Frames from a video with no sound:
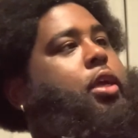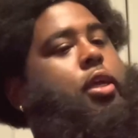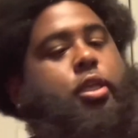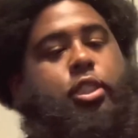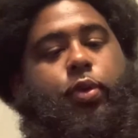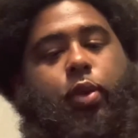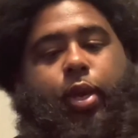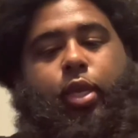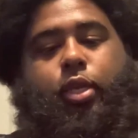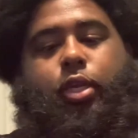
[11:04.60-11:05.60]
So
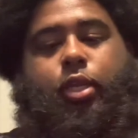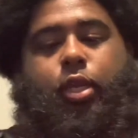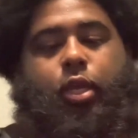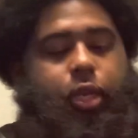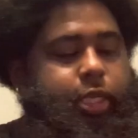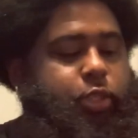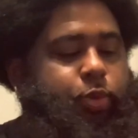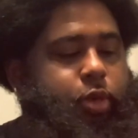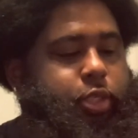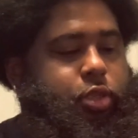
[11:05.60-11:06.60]
anyway, we're
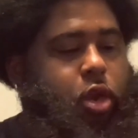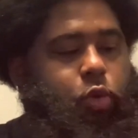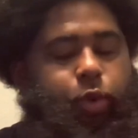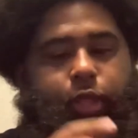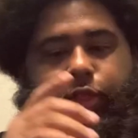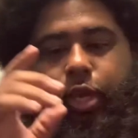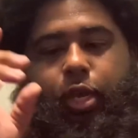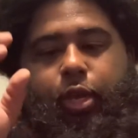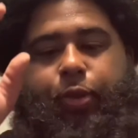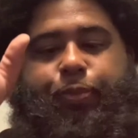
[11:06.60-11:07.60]
gonna start with
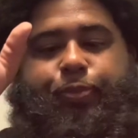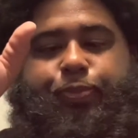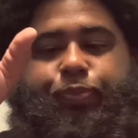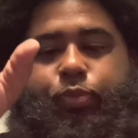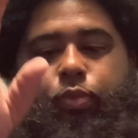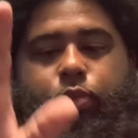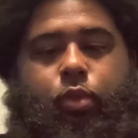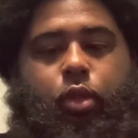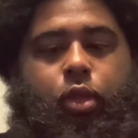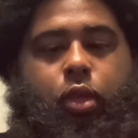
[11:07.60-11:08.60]

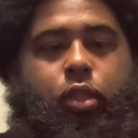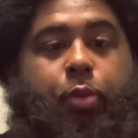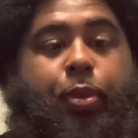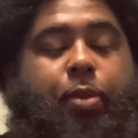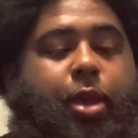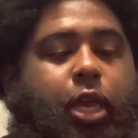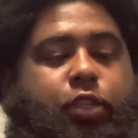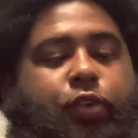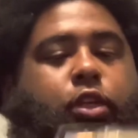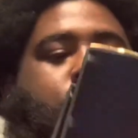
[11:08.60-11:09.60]
the P-Mags
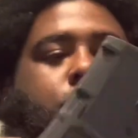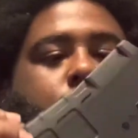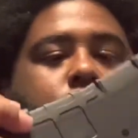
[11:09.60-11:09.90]
first,